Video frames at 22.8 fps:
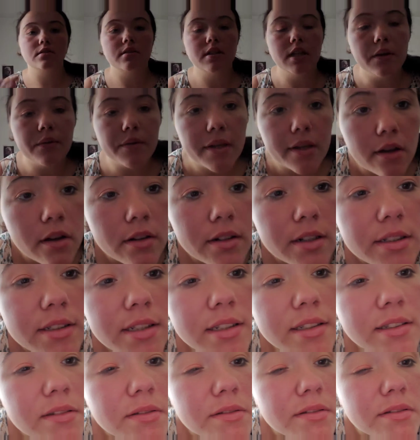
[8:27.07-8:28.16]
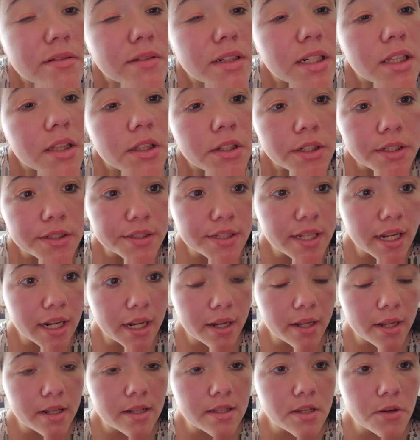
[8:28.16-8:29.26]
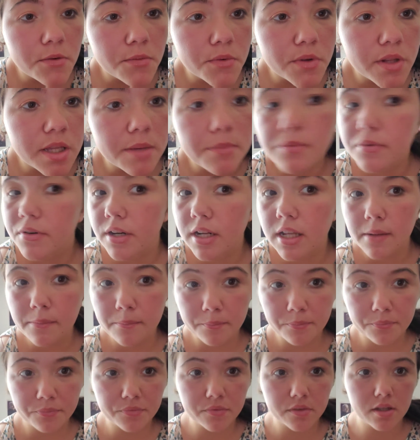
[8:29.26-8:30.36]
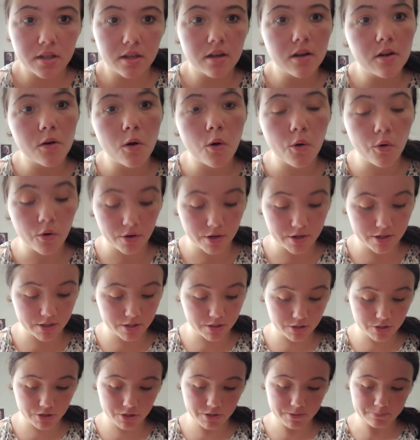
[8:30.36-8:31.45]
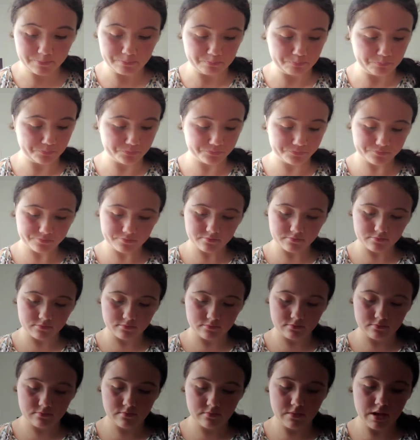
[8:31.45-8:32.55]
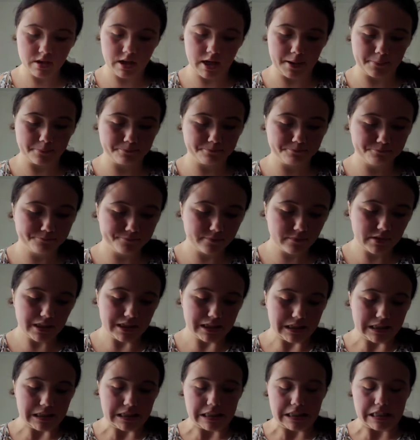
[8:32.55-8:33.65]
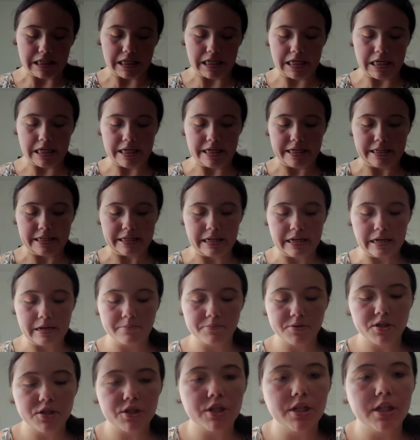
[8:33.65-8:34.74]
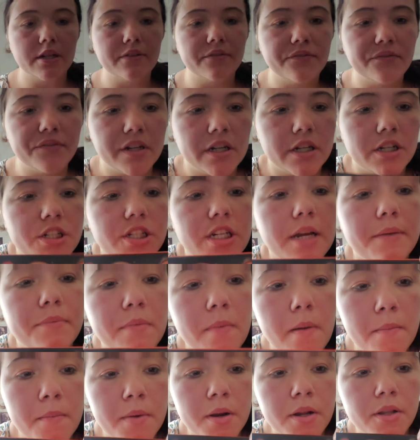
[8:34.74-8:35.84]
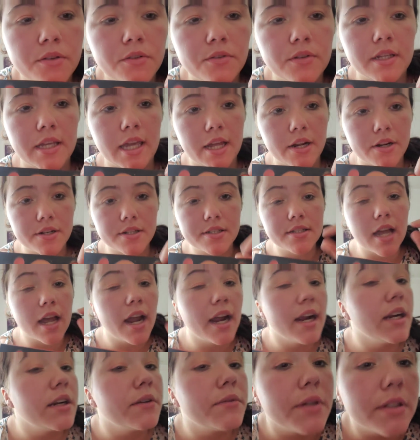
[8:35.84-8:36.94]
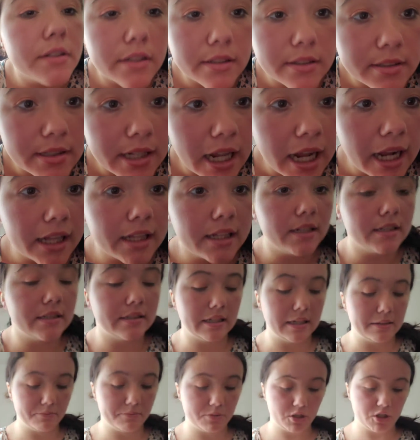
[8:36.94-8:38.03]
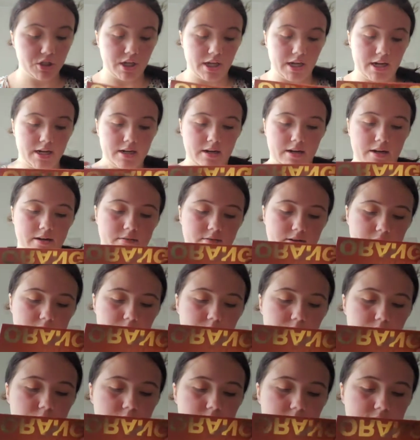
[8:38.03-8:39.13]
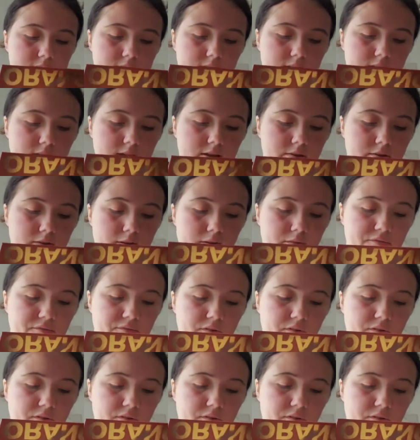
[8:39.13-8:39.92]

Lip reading: there we go. This is what it looks like. It's a really pretty orange. Yeah. And I'm just gonna finish up. I'm gonna do the other side with exactly the same shade, and then we're gonna see if